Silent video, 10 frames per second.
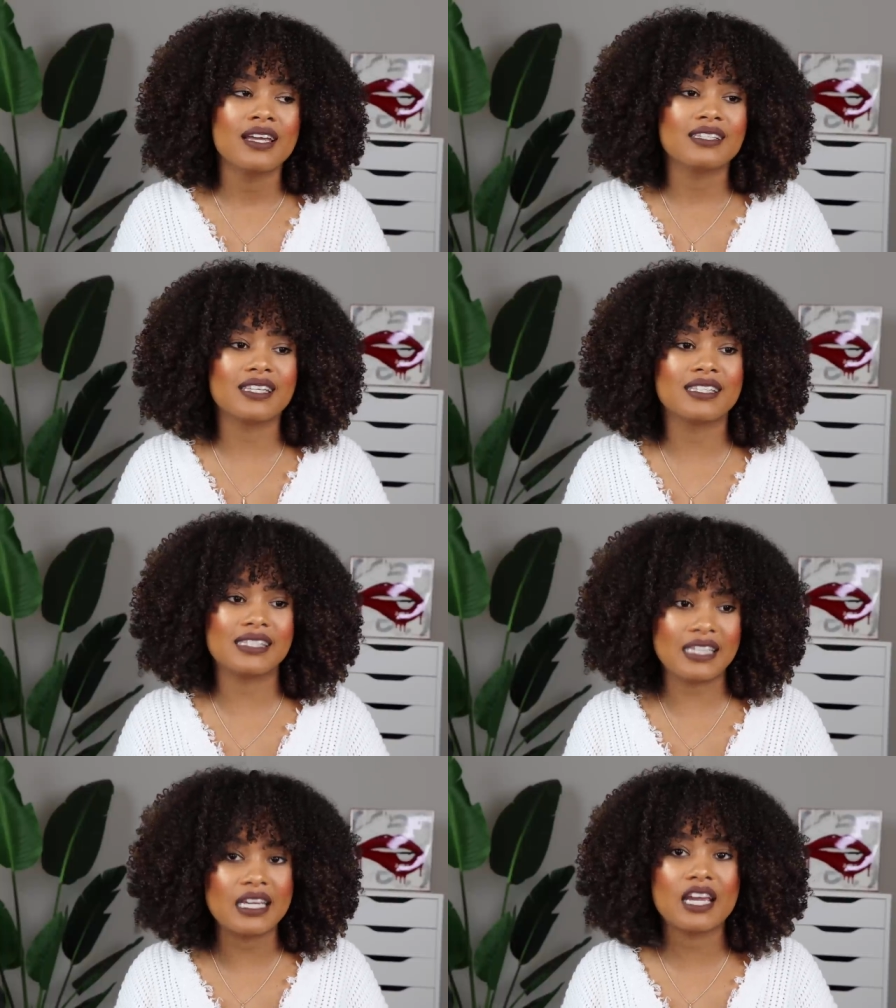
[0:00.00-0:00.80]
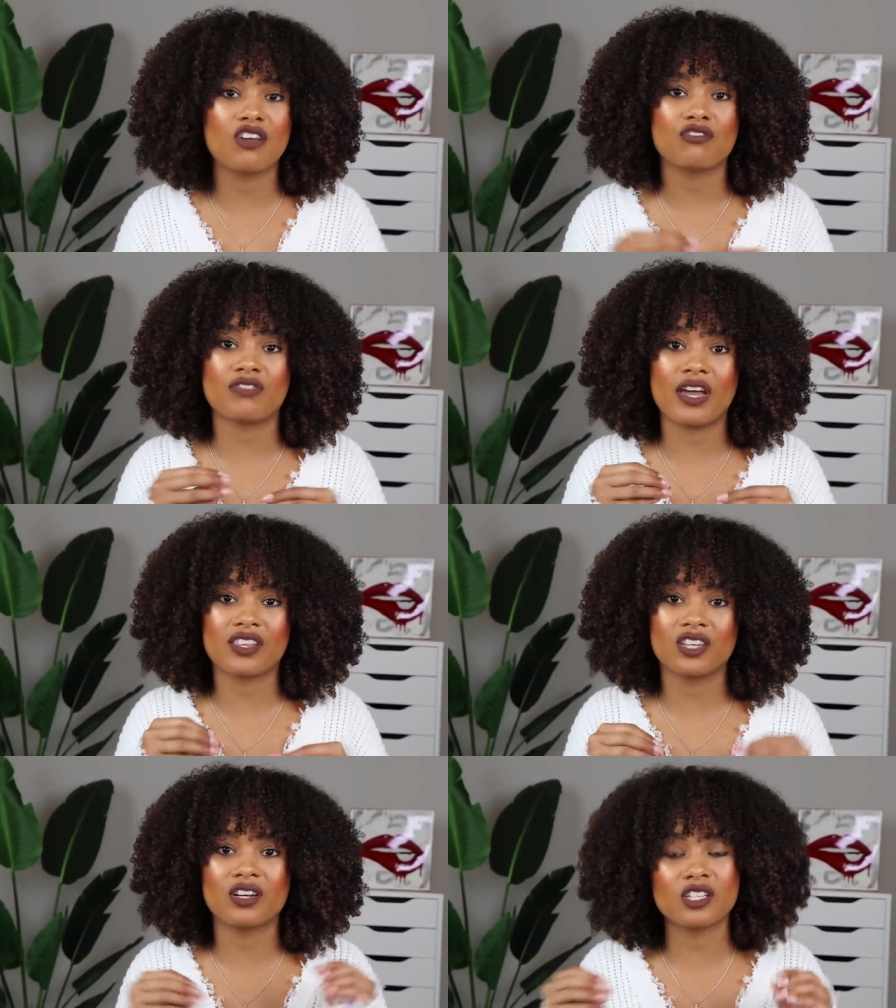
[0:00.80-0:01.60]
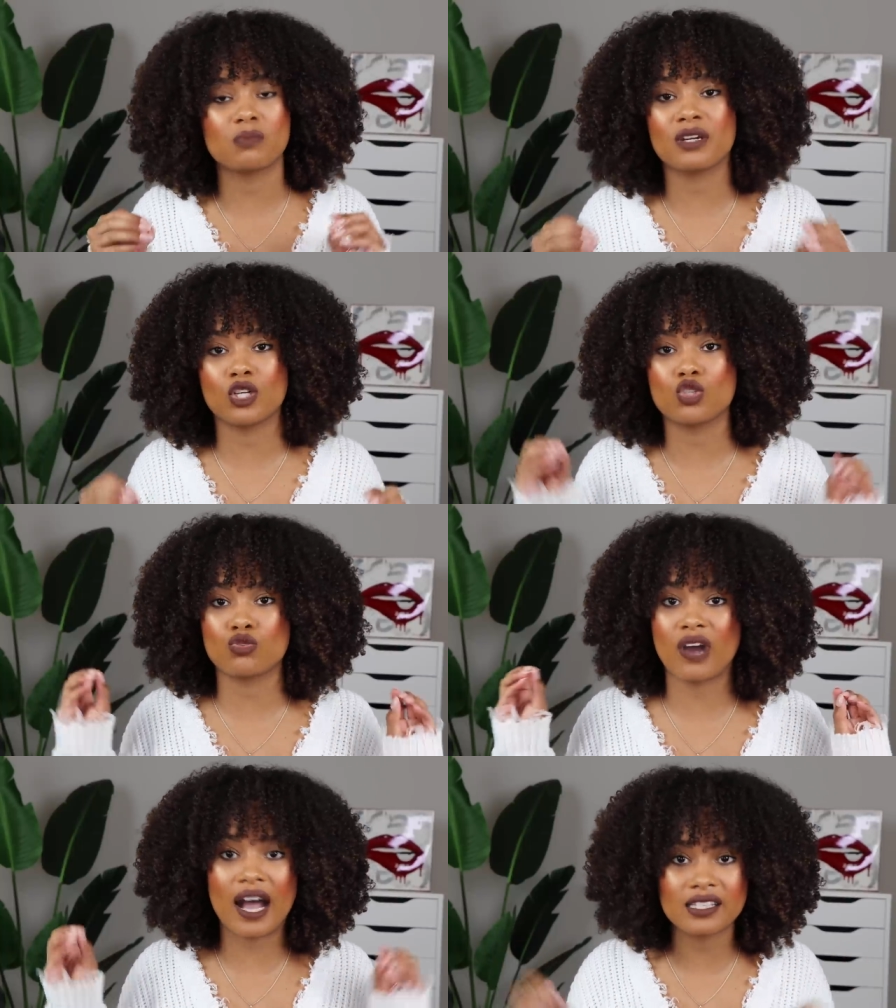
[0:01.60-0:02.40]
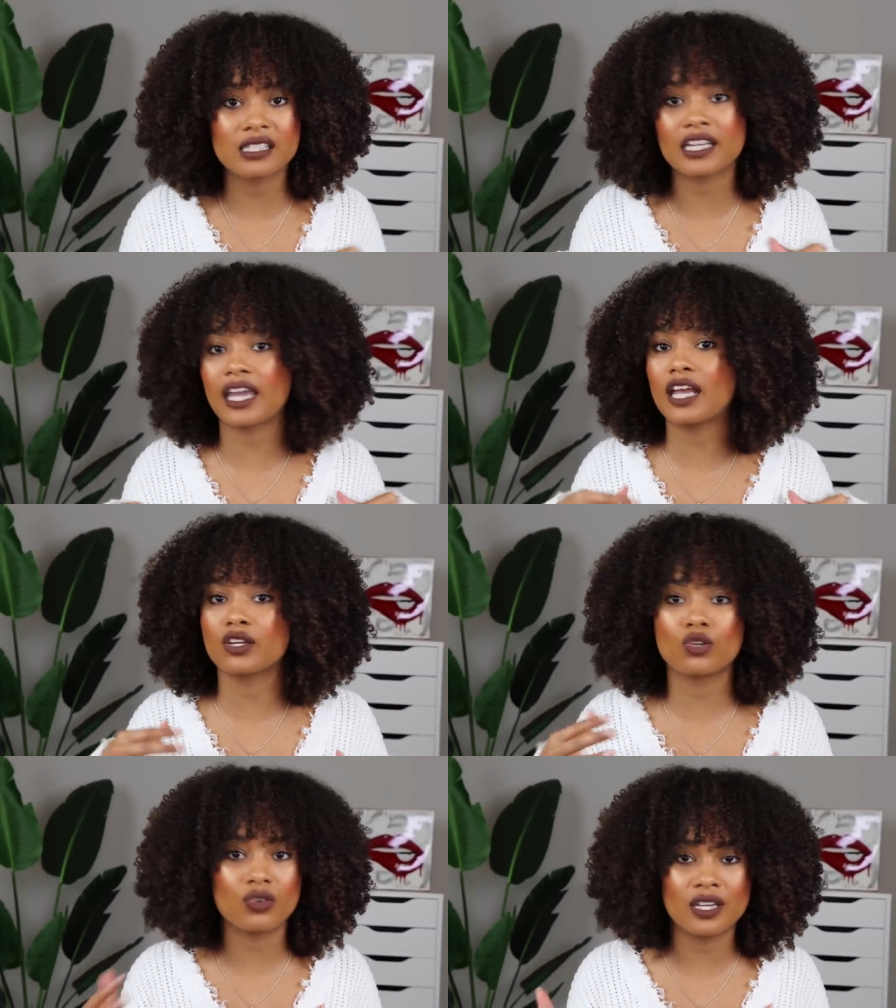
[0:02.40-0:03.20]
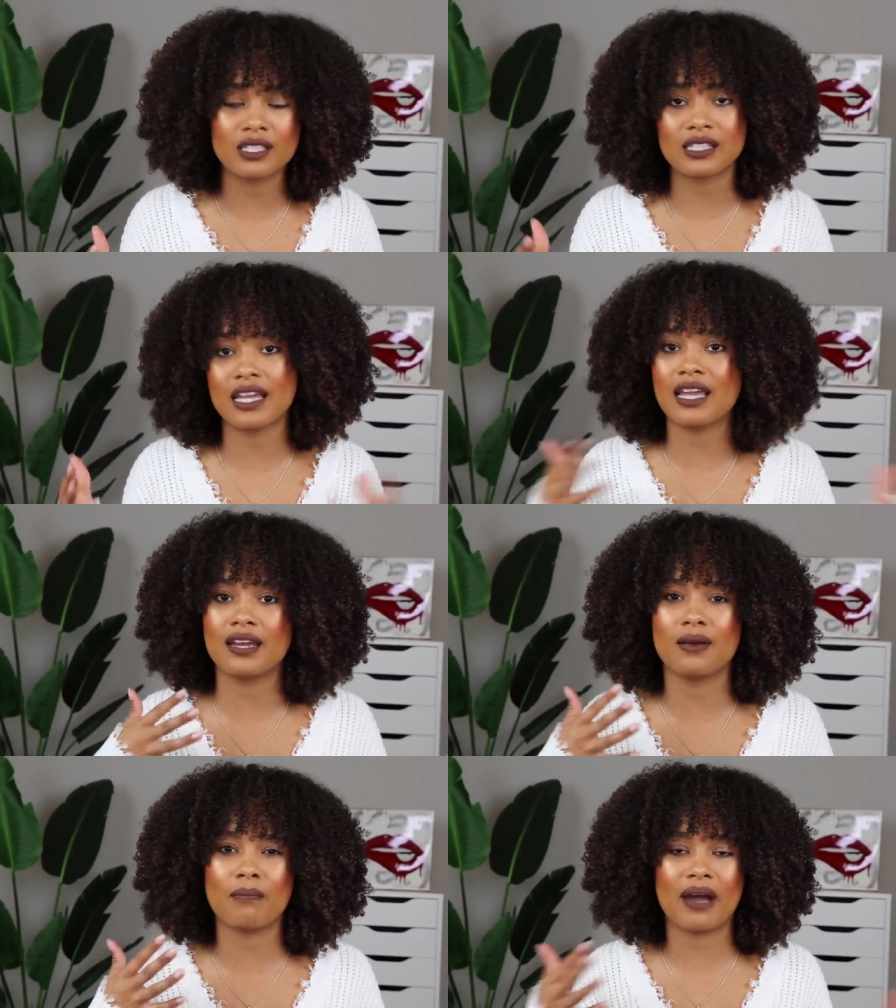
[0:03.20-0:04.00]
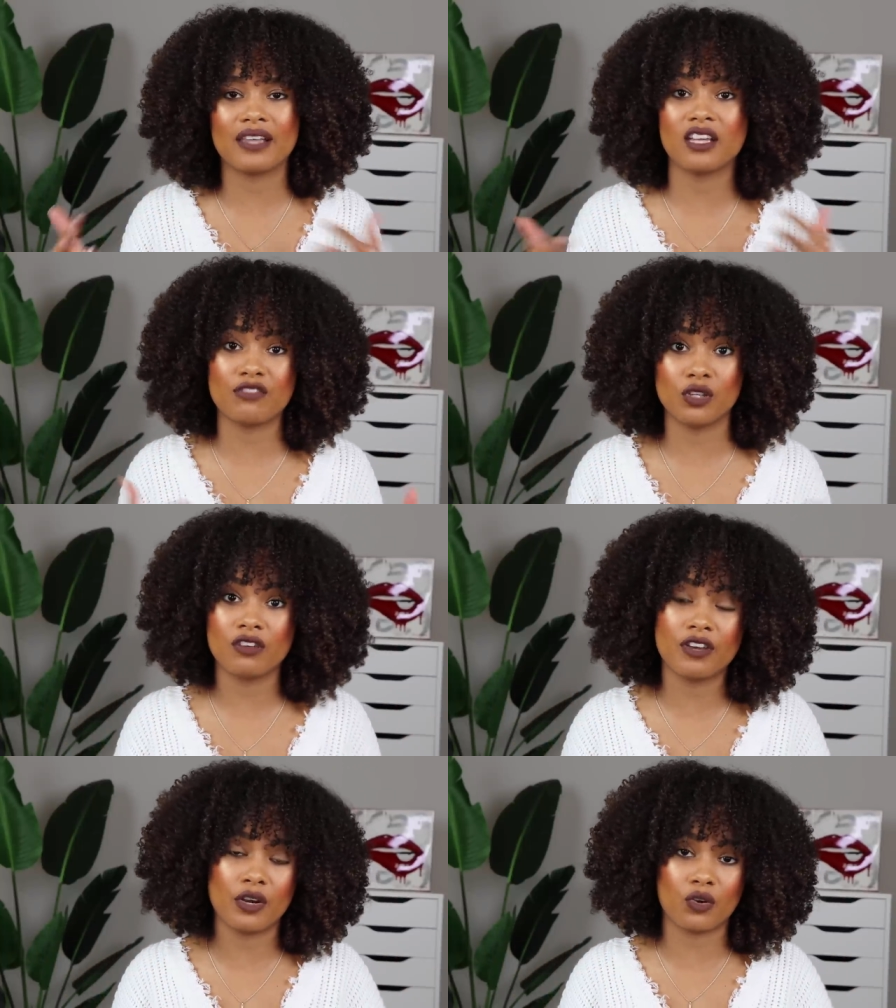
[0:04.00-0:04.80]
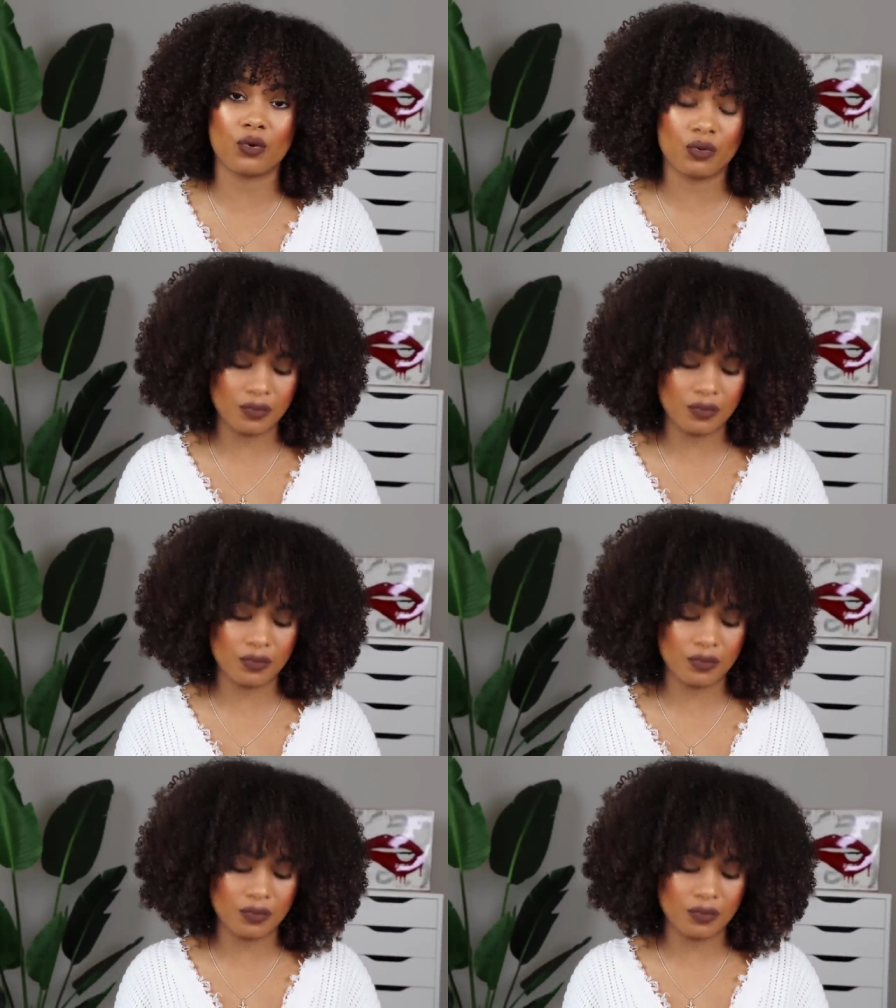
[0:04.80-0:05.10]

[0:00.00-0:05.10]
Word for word: to see if like there has been a drastic increase in my level of hair growth.